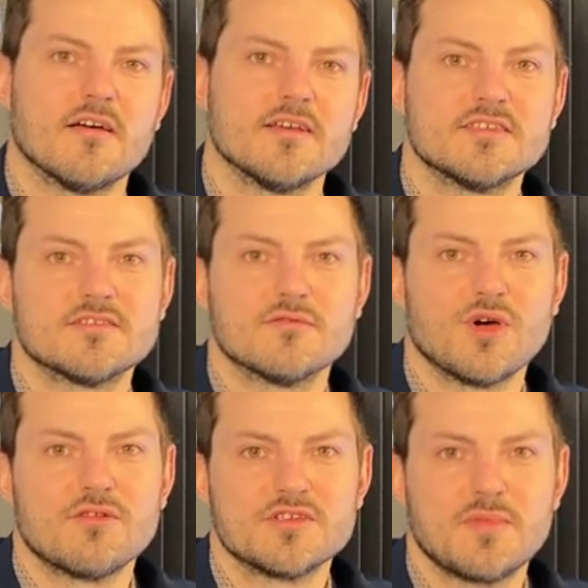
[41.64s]
is
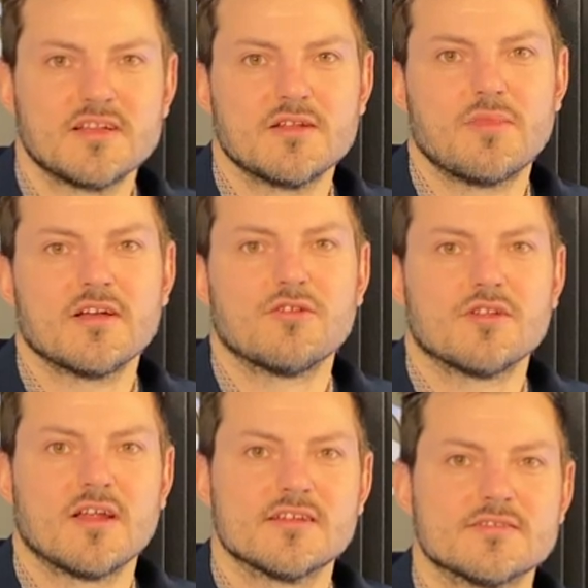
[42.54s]
well respected by the
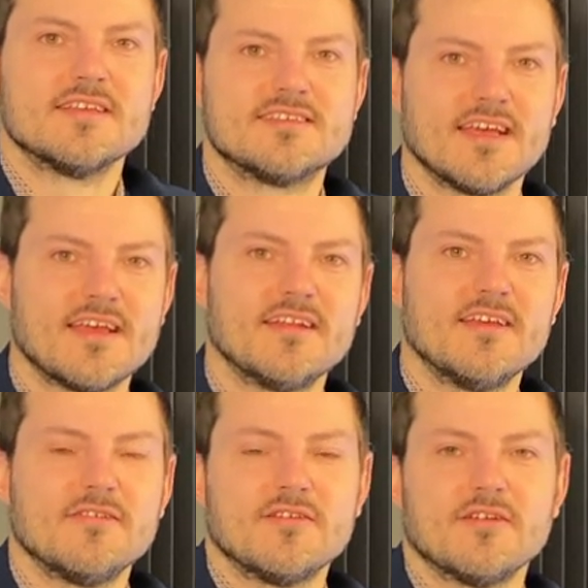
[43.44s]
notaries.
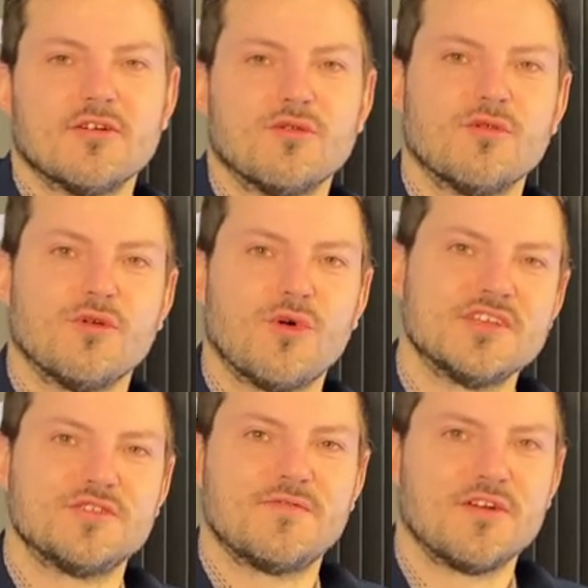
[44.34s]
Secondly,
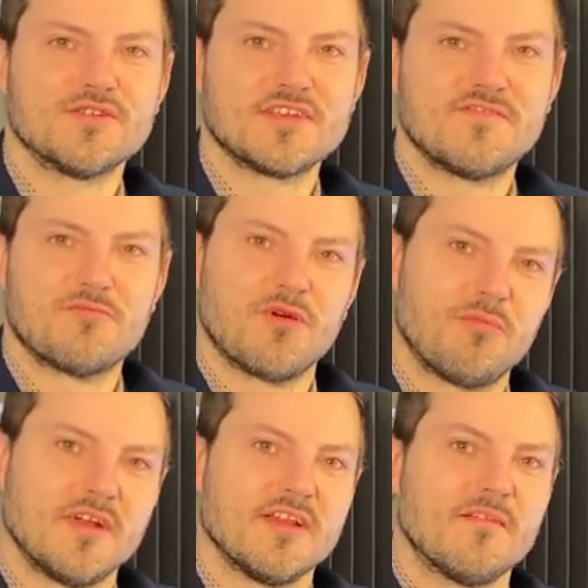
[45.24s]
once you find yourself a
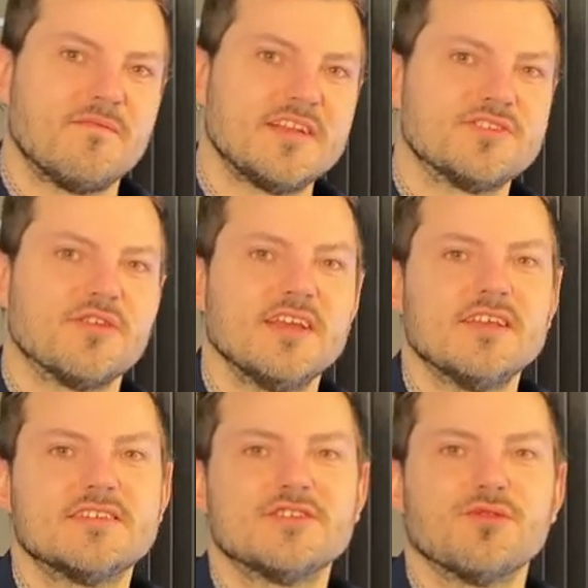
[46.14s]
property that fits your
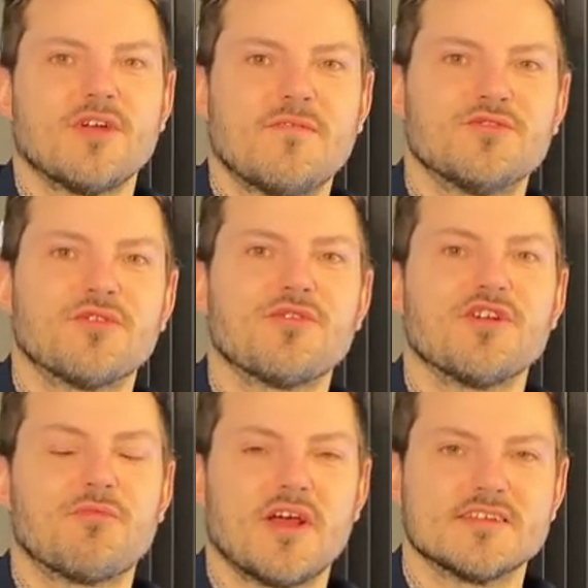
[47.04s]
needs, you will have to
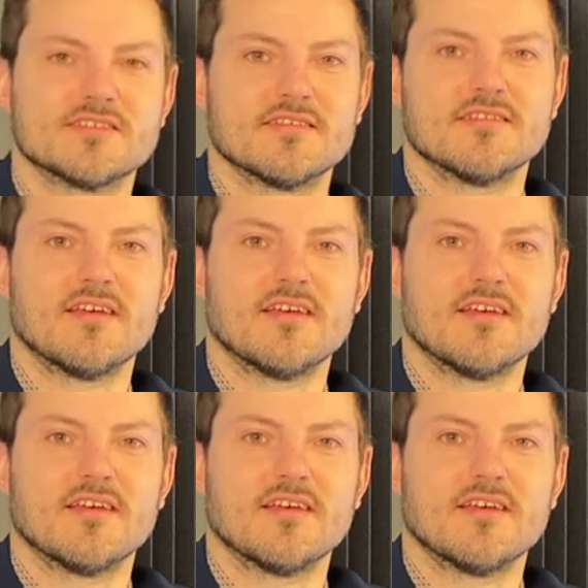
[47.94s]
agree on a price.